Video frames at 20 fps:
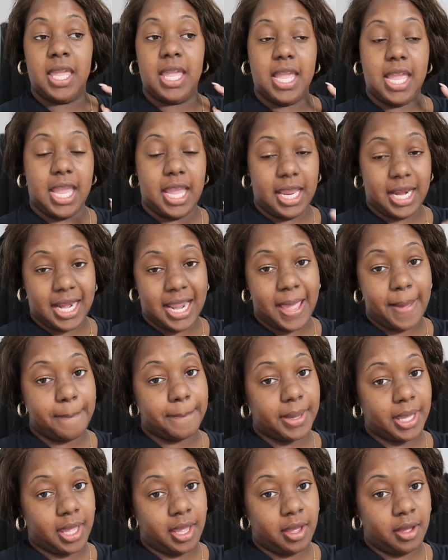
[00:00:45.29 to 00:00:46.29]
hitting
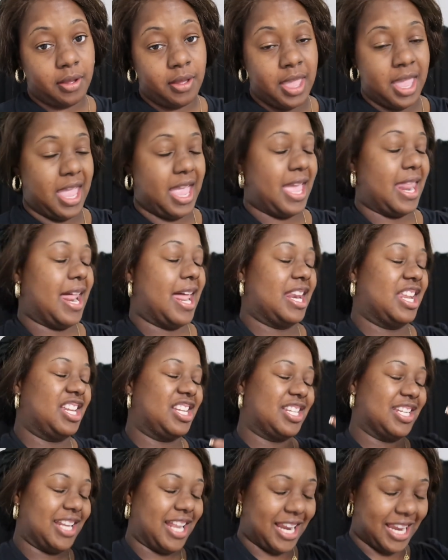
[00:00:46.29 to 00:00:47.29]
that bell, and I
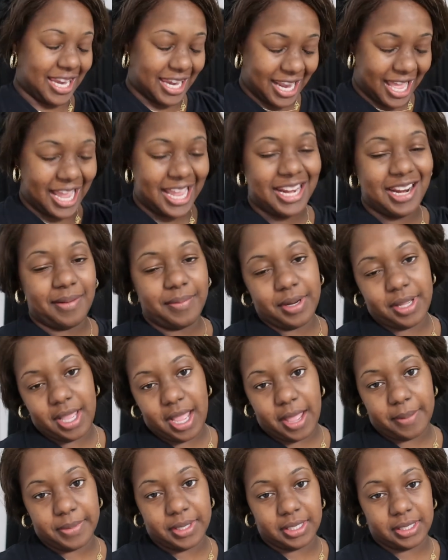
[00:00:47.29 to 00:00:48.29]
need you to light up the
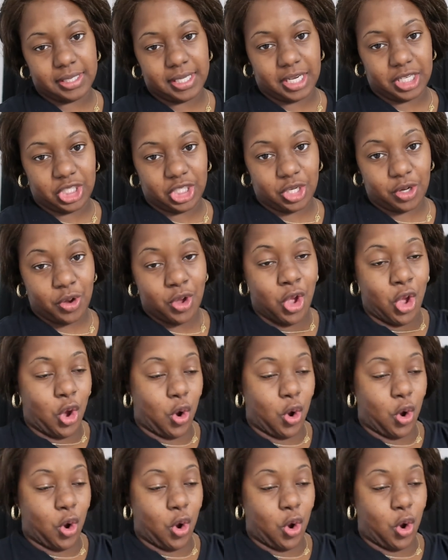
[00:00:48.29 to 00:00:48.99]
comment section